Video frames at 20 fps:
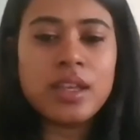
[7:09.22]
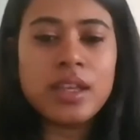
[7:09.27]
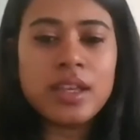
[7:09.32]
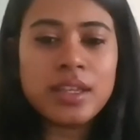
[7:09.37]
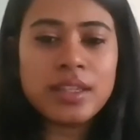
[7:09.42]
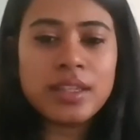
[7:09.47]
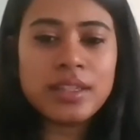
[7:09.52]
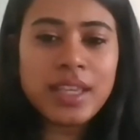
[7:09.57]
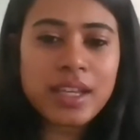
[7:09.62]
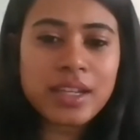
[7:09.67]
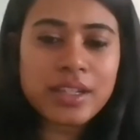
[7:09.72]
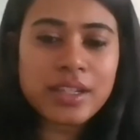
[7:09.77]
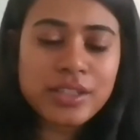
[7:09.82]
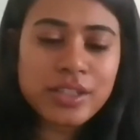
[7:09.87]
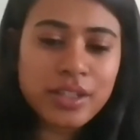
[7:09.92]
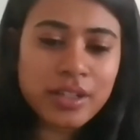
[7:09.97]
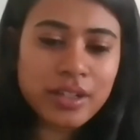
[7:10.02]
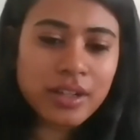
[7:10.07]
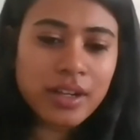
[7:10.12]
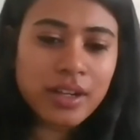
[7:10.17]
Yeah,
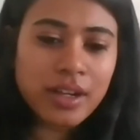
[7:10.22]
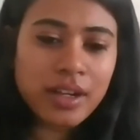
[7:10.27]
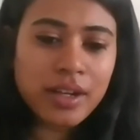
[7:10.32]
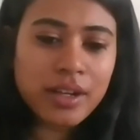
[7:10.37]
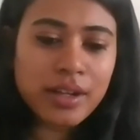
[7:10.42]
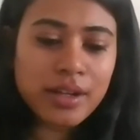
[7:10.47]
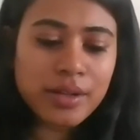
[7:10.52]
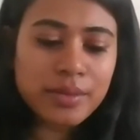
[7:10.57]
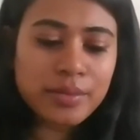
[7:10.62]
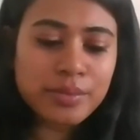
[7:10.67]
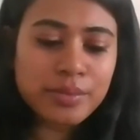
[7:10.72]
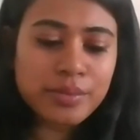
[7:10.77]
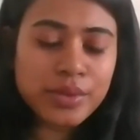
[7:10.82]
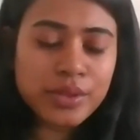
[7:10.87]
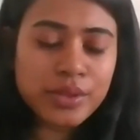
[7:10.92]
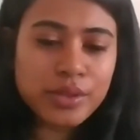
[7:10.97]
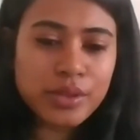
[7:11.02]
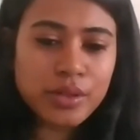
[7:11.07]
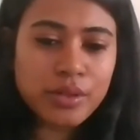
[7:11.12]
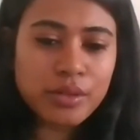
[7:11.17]
sure.
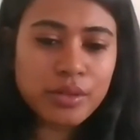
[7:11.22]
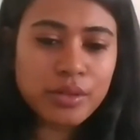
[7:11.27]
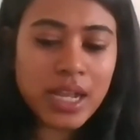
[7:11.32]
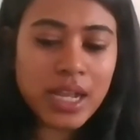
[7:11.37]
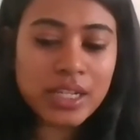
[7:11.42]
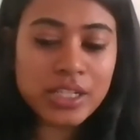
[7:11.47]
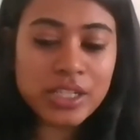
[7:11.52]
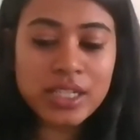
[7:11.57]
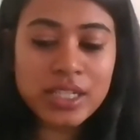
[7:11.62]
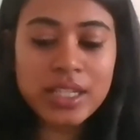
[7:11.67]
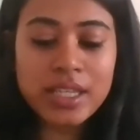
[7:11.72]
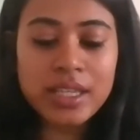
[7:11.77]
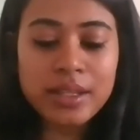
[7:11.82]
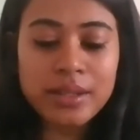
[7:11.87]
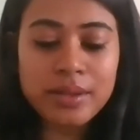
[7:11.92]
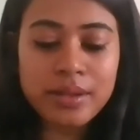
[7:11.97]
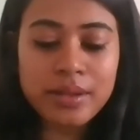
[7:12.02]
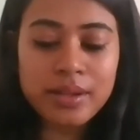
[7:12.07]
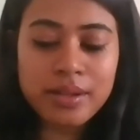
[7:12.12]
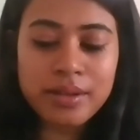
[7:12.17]
So actually,
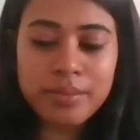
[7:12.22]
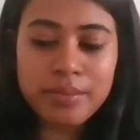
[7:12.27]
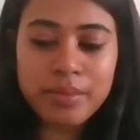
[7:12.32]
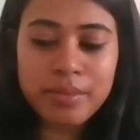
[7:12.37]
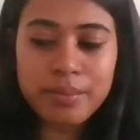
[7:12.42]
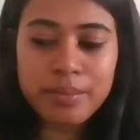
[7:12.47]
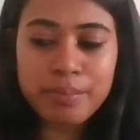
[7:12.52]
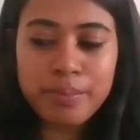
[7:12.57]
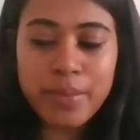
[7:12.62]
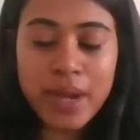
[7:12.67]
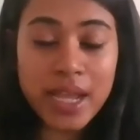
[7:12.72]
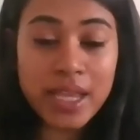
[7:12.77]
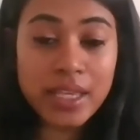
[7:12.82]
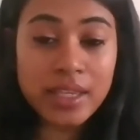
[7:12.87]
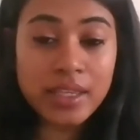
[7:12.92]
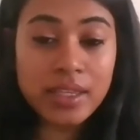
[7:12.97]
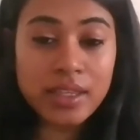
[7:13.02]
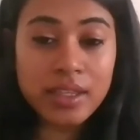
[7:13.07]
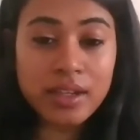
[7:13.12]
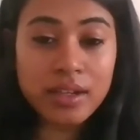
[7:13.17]
in
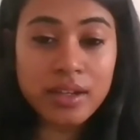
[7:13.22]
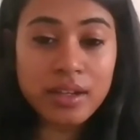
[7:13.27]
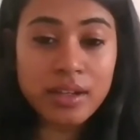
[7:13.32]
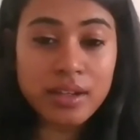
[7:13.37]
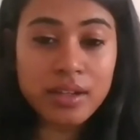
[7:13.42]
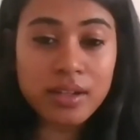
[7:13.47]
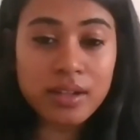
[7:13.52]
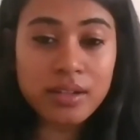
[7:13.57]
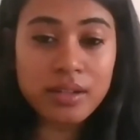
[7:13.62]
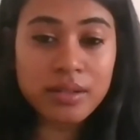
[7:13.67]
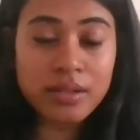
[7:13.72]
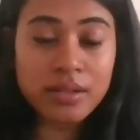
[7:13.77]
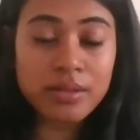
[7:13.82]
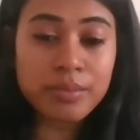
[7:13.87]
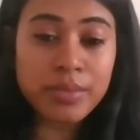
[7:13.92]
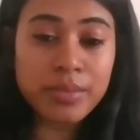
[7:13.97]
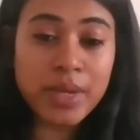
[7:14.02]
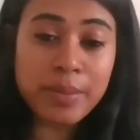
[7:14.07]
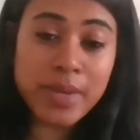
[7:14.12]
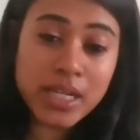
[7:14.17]
my
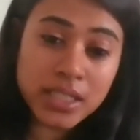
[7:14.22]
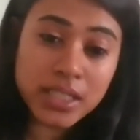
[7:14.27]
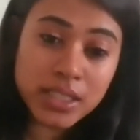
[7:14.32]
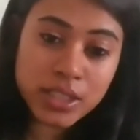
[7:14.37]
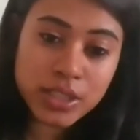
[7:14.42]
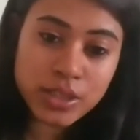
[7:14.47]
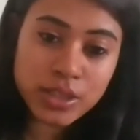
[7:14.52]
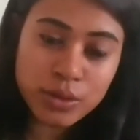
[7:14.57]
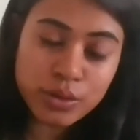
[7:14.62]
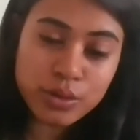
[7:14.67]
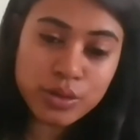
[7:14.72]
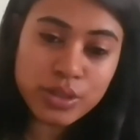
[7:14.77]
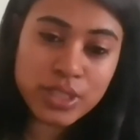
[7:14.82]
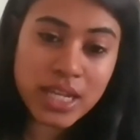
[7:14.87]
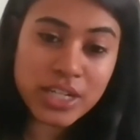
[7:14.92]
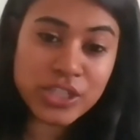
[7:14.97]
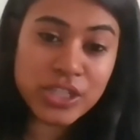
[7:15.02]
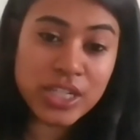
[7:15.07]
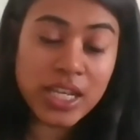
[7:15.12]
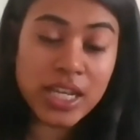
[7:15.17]
master's course
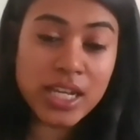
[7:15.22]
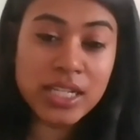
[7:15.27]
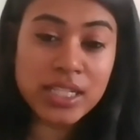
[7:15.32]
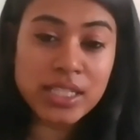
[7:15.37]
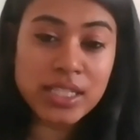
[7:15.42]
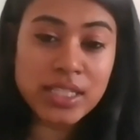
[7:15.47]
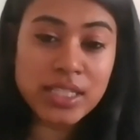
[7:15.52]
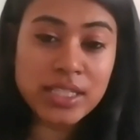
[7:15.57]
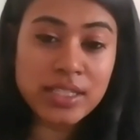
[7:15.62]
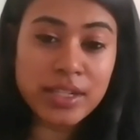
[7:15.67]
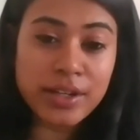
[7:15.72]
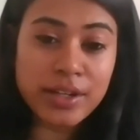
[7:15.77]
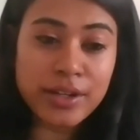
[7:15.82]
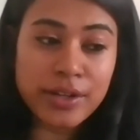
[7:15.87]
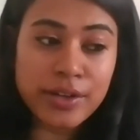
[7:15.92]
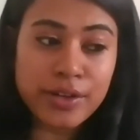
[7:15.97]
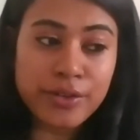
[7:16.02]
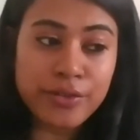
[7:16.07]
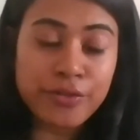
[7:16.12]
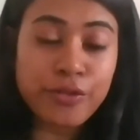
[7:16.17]
actually has
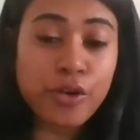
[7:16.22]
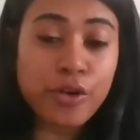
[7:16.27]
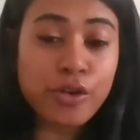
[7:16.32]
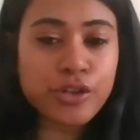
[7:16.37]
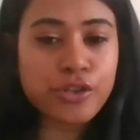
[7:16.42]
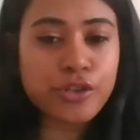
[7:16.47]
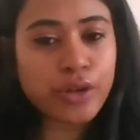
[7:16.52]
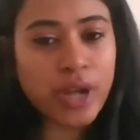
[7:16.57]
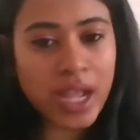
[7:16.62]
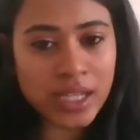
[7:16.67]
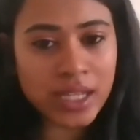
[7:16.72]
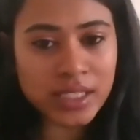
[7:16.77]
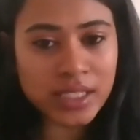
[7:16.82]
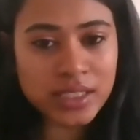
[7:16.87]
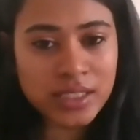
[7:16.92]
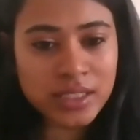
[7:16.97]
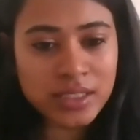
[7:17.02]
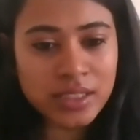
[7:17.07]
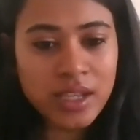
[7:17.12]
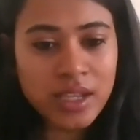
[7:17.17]
4
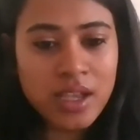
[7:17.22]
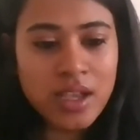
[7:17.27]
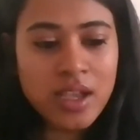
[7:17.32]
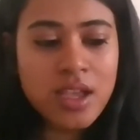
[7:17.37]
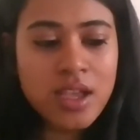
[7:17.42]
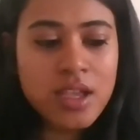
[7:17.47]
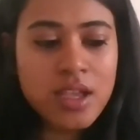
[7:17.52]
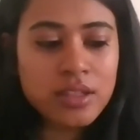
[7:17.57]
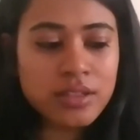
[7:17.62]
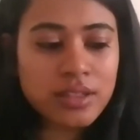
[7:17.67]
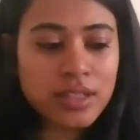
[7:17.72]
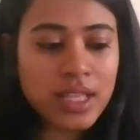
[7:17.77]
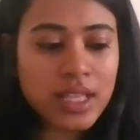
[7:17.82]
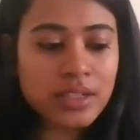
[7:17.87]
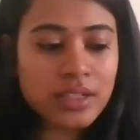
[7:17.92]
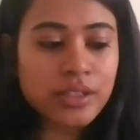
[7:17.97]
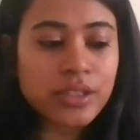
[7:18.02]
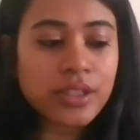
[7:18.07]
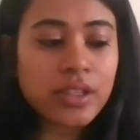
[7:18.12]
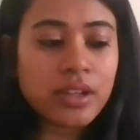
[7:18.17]
tracks. So
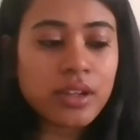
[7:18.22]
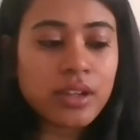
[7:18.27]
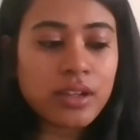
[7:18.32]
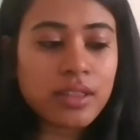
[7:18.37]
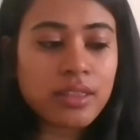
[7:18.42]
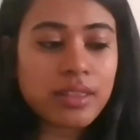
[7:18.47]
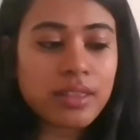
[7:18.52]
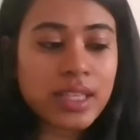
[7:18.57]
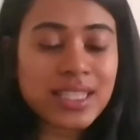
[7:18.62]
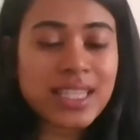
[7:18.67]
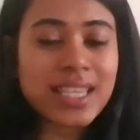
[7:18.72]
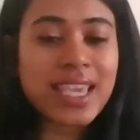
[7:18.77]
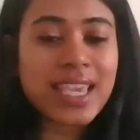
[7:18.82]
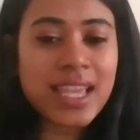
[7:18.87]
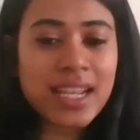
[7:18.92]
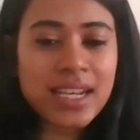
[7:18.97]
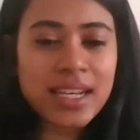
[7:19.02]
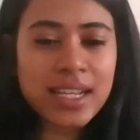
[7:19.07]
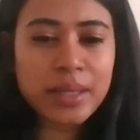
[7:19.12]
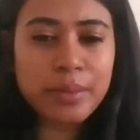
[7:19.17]
that's
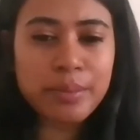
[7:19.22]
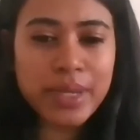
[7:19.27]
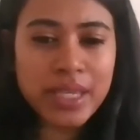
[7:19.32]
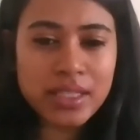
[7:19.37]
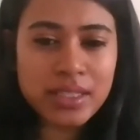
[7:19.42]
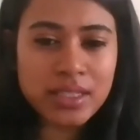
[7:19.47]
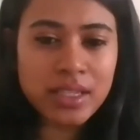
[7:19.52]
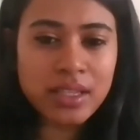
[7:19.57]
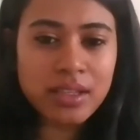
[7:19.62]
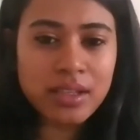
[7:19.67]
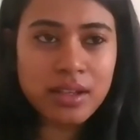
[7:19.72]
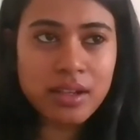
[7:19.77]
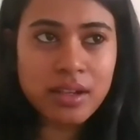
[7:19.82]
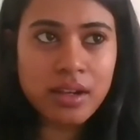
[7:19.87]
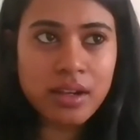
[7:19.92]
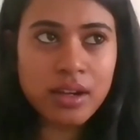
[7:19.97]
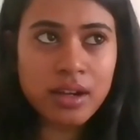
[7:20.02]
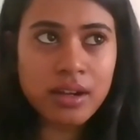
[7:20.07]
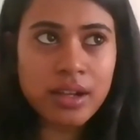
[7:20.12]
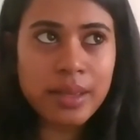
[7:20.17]
again like a basic
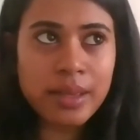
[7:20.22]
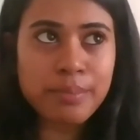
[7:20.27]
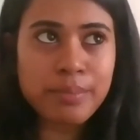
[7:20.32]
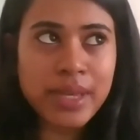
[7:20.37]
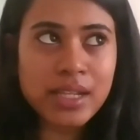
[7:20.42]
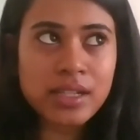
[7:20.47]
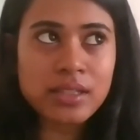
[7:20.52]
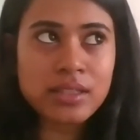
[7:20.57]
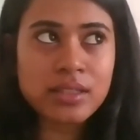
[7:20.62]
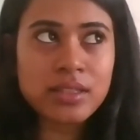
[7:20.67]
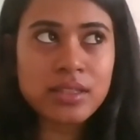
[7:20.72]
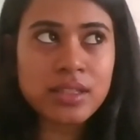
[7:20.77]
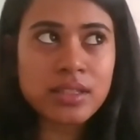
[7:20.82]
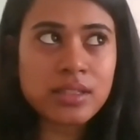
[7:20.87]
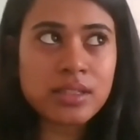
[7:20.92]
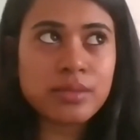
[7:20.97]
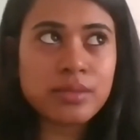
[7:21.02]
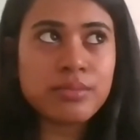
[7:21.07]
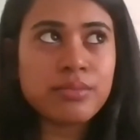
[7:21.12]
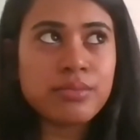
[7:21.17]
embedded
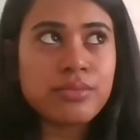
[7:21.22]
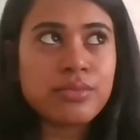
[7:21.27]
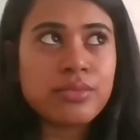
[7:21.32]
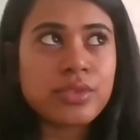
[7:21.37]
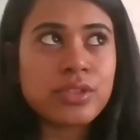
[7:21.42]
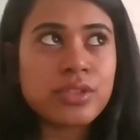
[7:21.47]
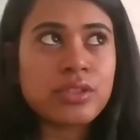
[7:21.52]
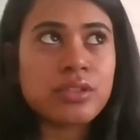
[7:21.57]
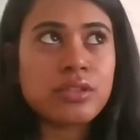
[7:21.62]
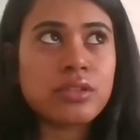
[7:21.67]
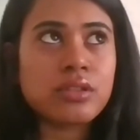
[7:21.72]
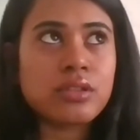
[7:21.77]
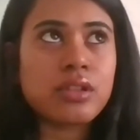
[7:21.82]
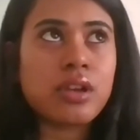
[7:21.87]
systems.